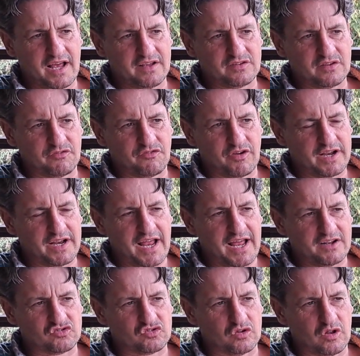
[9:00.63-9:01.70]
as a
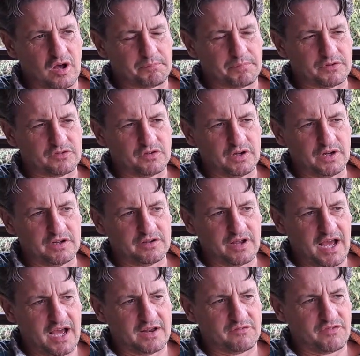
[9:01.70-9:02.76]
financial opportunity to
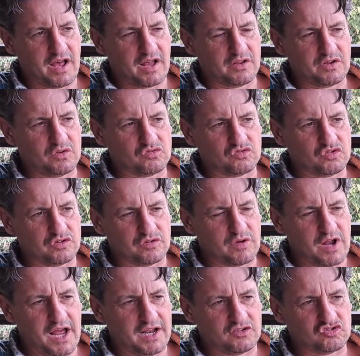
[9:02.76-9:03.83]
add value to the
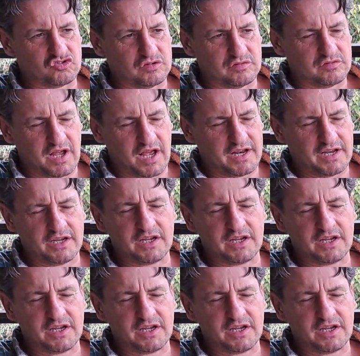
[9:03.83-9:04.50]
ranch and add